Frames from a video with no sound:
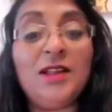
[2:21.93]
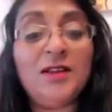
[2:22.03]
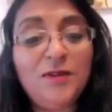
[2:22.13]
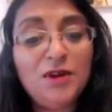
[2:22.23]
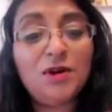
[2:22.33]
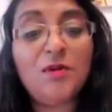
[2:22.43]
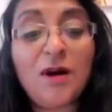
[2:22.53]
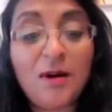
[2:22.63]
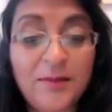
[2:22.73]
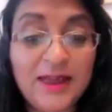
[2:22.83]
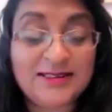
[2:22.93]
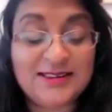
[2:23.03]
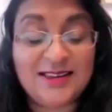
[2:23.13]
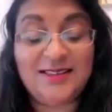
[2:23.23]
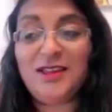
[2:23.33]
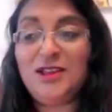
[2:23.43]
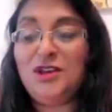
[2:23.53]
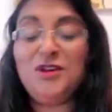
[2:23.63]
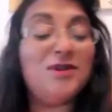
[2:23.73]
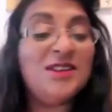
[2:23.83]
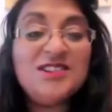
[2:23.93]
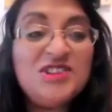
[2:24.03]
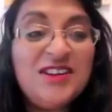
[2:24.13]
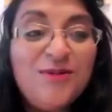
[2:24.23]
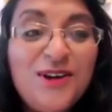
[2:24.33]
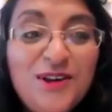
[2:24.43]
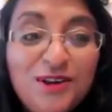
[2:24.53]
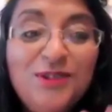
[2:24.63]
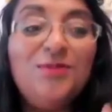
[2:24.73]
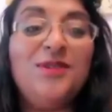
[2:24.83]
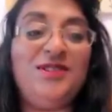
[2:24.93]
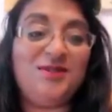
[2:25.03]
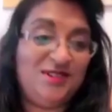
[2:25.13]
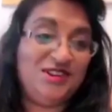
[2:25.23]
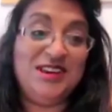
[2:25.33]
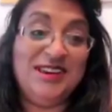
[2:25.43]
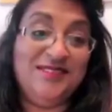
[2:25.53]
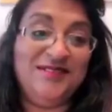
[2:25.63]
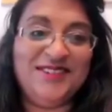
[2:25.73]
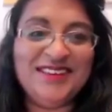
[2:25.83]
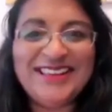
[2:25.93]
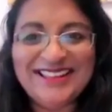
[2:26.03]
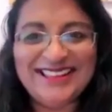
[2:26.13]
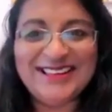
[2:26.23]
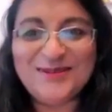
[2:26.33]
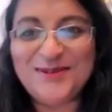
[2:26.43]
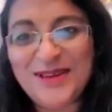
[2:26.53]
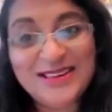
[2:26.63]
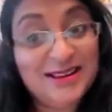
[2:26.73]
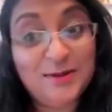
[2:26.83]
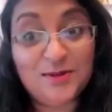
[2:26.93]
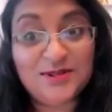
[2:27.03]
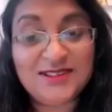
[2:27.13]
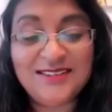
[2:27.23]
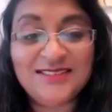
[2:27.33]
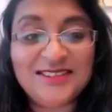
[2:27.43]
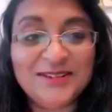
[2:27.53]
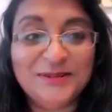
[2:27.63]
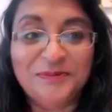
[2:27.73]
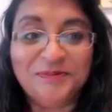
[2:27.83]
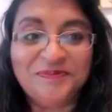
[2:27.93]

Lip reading: And if you are better, then you can achieve what you want to achieve. That's what it basically boils down to.